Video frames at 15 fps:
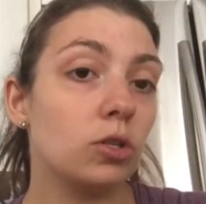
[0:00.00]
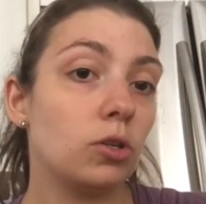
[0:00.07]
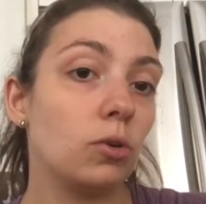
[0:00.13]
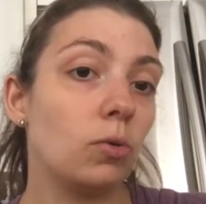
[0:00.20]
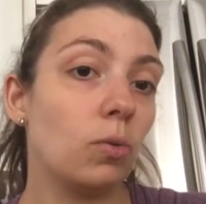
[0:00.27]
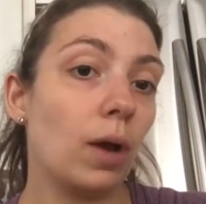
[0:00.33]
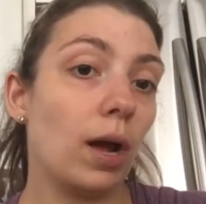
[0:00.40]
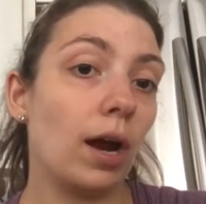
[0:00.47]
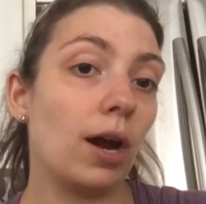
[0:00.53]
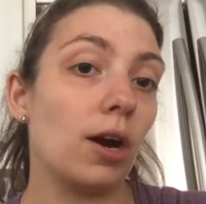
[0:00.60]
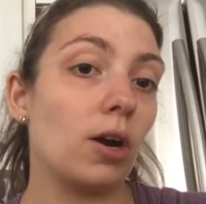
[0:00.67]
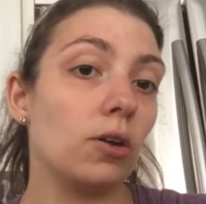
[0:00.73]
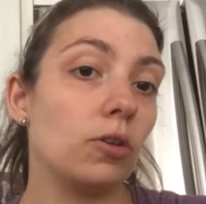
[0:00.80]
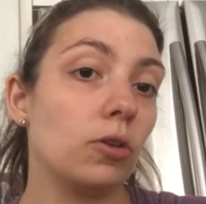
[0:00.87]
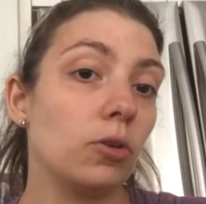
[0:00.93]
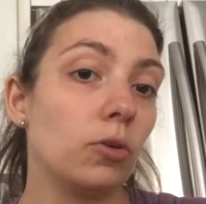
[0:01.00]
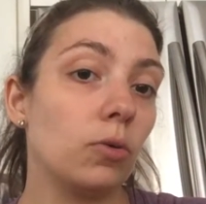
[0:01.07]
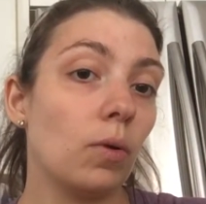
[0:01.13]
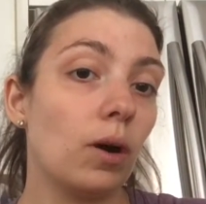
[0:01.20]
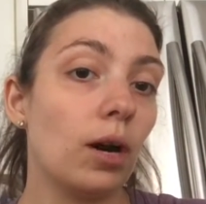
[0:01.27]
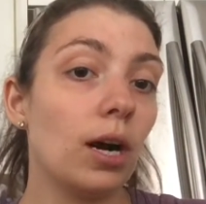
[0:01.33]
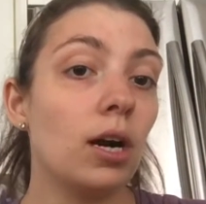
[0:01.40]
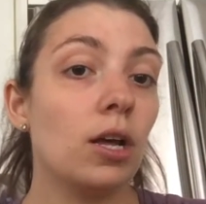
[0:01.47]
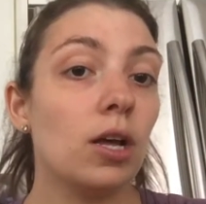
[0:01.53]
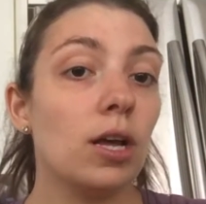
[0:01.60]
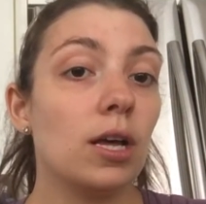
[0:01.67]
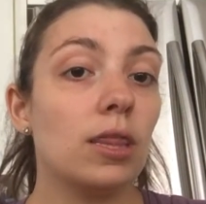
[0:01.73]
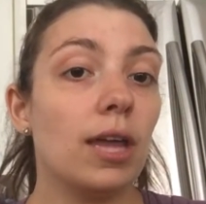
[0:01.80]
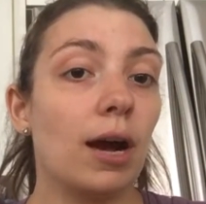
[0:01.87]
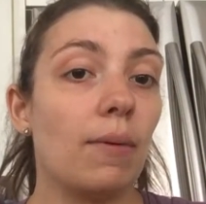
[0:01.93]
to where you are.
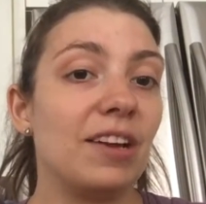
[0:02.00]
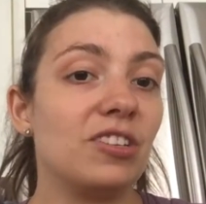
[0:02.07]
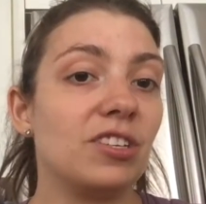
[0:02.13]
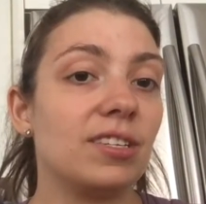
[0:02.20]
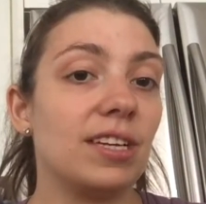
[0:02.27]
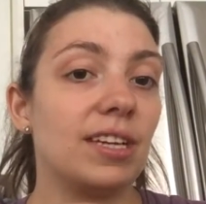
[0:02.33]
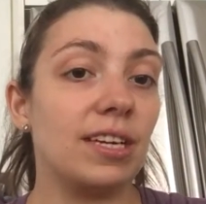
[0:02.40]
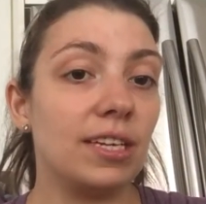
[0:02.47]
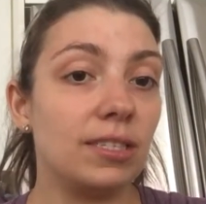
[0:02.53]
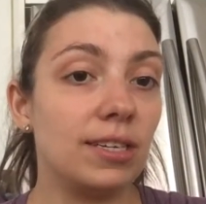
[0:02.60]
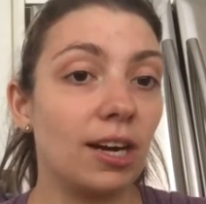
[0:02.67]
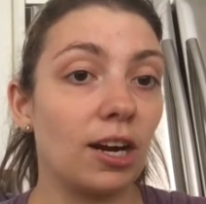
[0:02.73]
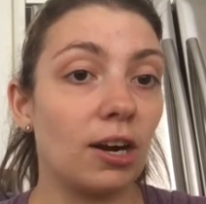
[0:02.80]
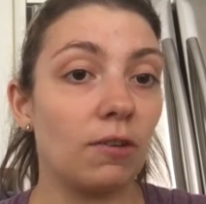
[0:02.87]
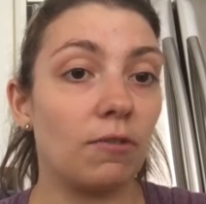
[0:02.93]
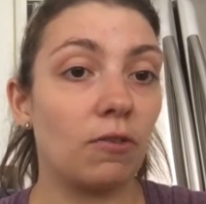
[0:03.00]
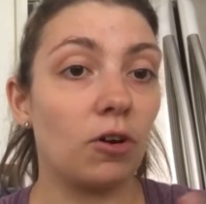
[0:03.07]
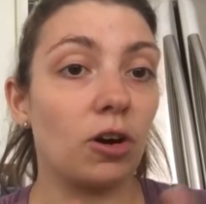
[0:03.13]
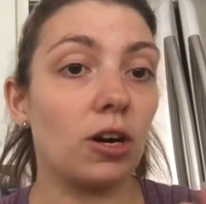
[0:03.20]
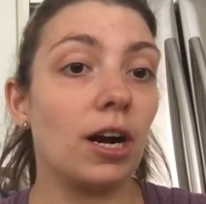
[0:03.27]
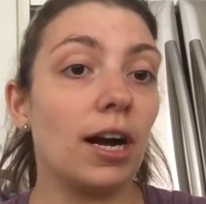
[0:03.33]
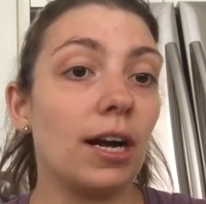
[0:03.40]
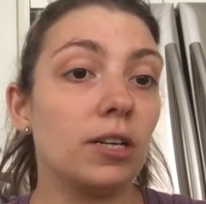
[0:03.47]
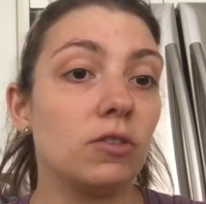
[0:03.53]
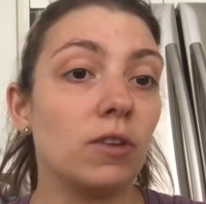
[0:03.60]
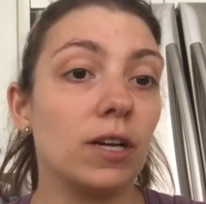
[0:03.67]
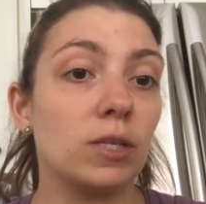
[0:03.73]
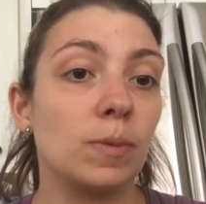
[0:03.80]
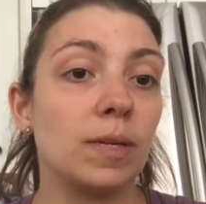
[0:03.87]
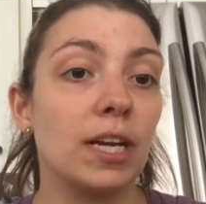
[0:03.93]
That way it's just easier for
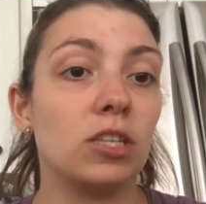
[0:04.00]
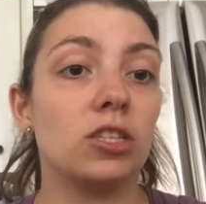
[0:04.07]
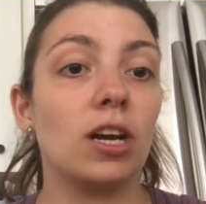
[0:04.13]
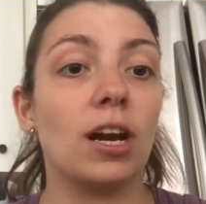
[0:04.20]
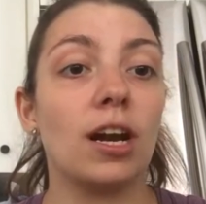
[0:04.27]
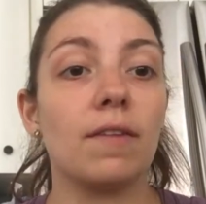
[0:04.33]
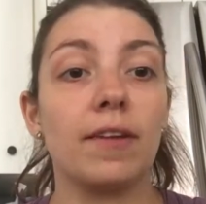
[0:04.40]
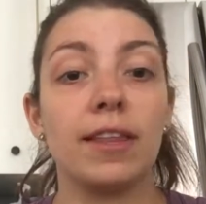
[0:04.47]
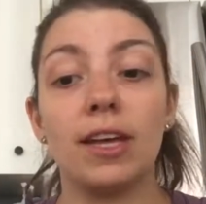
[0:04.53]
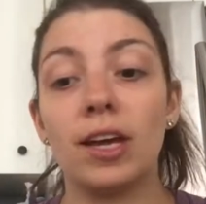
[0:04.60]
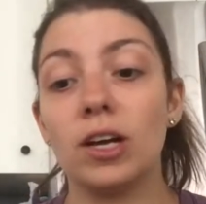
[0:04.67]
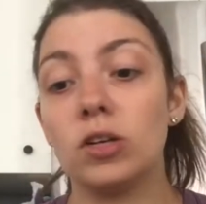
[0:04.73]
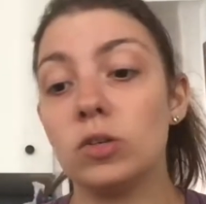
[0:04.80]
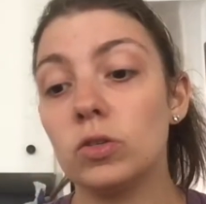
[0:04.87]
transportation and everything.